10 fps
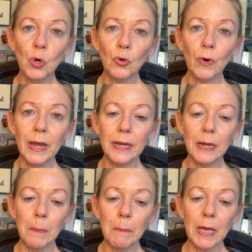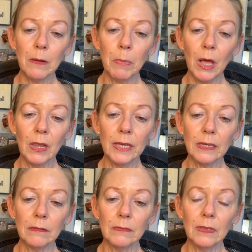grade metabolic
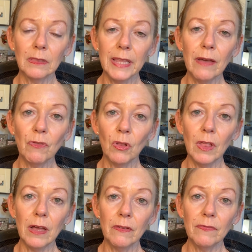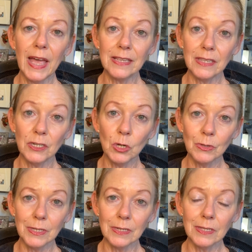level of
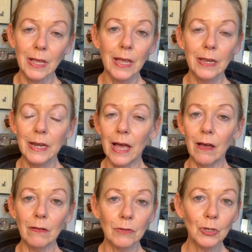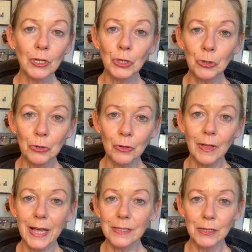acidosis. Now, you can Google
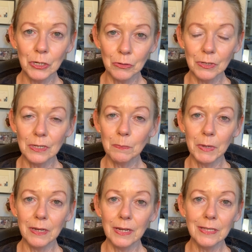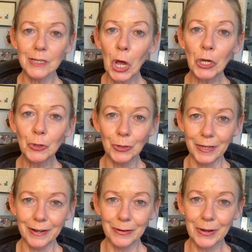acidosis, but it's not good,
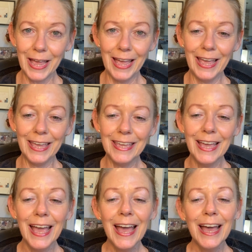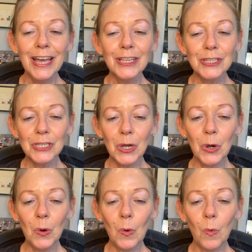okay?
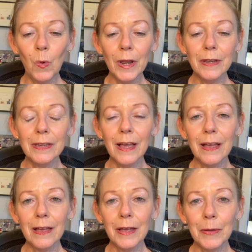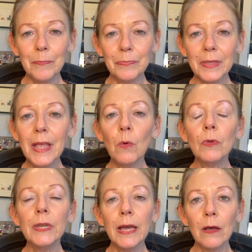So what,
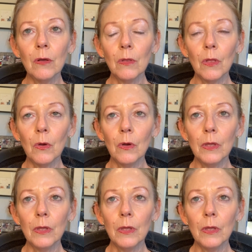now,